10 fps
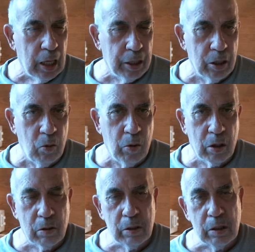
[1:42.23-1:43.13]
You know,
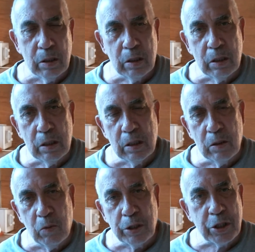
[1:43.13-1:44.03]
we're
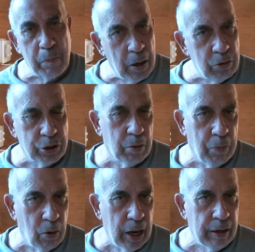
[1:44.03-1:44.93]
supposed to
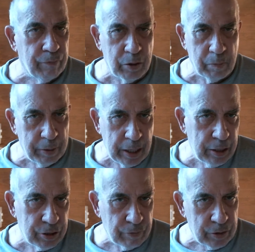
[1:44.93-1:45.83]
pray for the
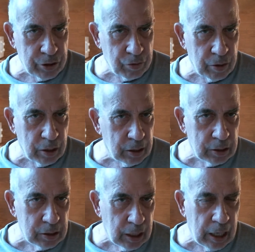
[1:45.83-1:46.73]
peace of Israel
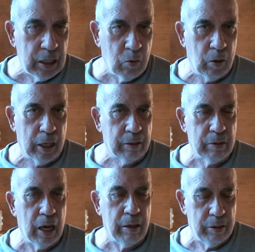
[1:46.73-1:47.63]
anyway.
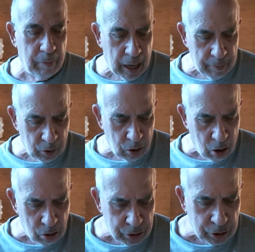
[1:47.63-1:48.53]
The Bible
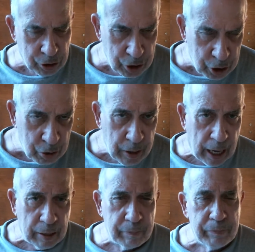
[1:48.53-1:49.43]
calls us to do
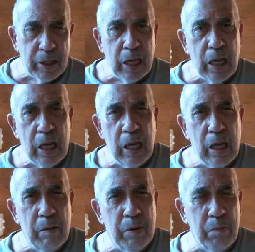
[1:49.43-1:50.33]
that.
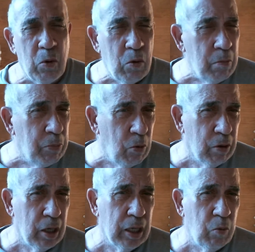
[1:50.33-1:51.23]
But more
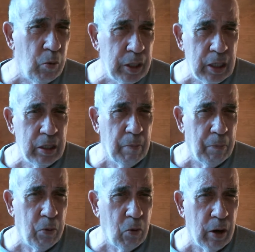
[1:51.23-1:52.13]
importantly, we need to
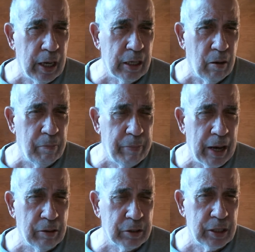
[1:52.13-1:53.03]
pray
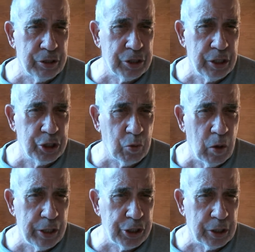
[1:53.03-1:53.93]
about this
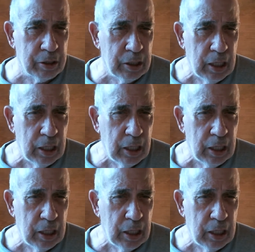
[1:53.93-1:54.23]
situation.